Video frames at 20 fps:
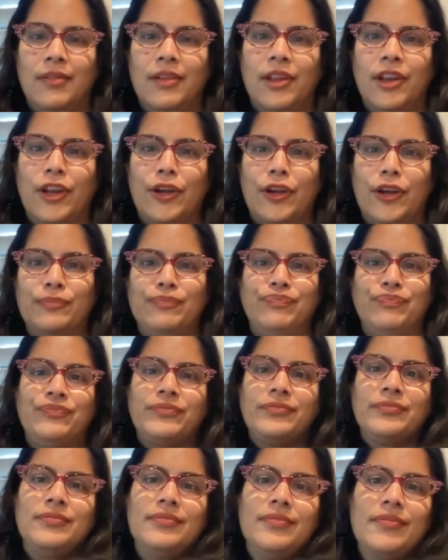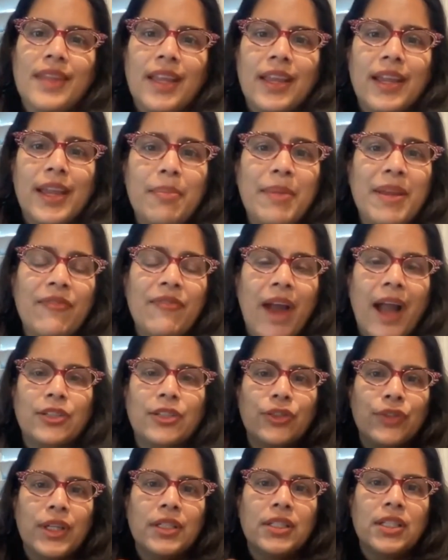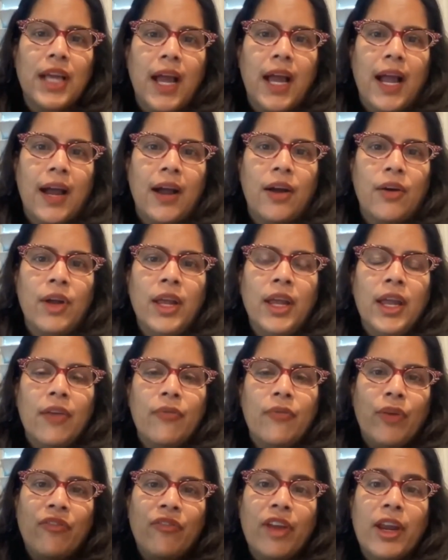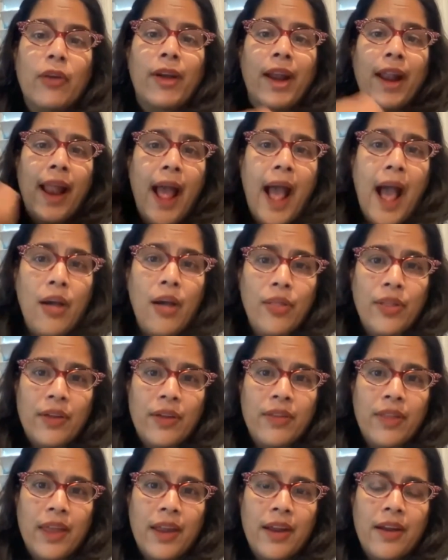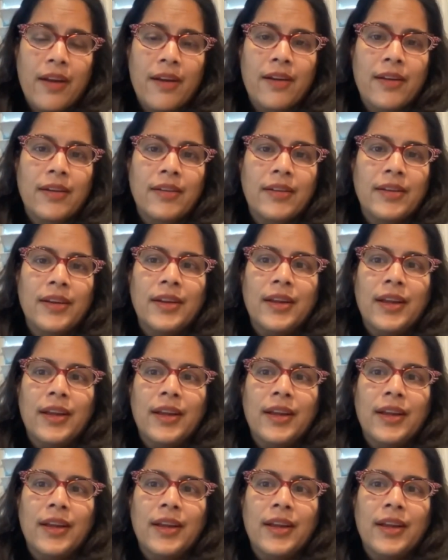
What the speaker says: you know, can be factored into how, if we figure out how they're there,